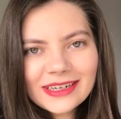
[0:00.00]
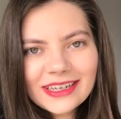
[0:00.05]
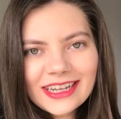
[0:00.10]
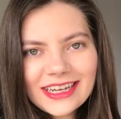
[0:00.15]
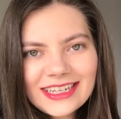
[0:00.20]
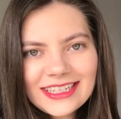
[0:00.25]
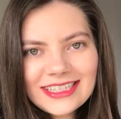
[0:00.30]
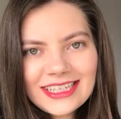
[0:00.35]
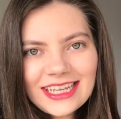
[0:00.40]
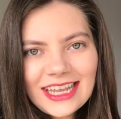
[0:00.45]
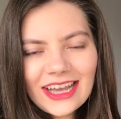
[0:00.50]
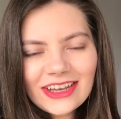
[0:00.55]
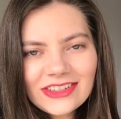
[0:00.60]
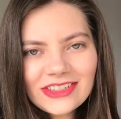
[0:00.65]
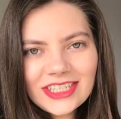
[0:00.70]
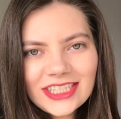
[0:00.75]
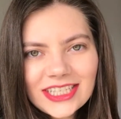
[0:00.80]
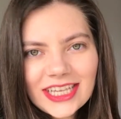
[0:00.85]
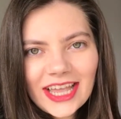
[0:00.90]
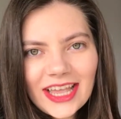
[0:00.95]
I'm going to see how
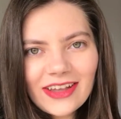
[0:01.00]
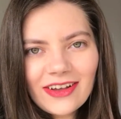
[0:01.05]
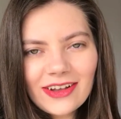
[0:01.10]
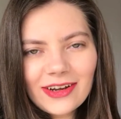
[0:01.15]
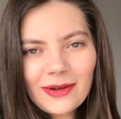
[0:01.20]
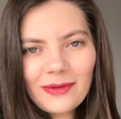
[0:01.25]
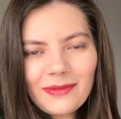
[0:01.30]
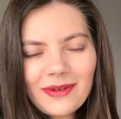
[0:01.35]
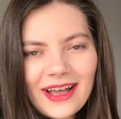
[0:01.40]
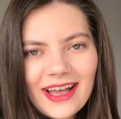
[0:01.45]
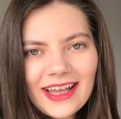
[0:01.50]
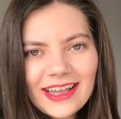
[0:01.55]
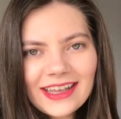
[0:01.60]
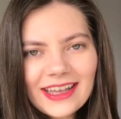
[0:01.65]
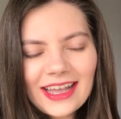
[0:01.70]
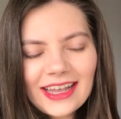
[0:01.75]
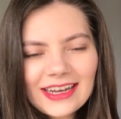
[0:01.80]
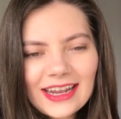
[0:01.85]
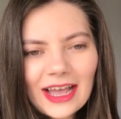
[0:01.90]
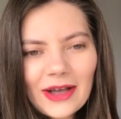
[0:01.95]
she's getting on at
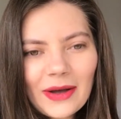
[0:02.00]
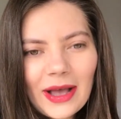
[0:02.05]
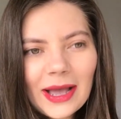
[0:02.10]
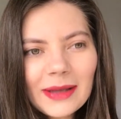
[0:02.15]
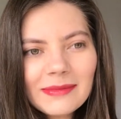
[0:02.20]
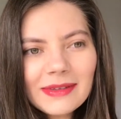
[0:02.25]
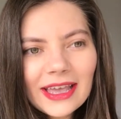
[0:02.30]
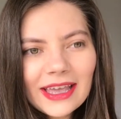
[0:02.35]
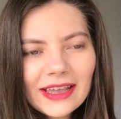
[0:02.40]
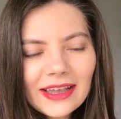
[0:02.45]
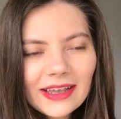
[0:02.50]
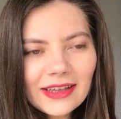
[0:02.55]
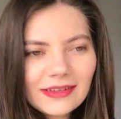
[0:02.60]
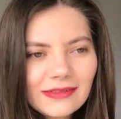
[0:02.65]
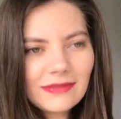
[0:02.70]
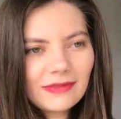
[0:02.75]
work and how I'm getting,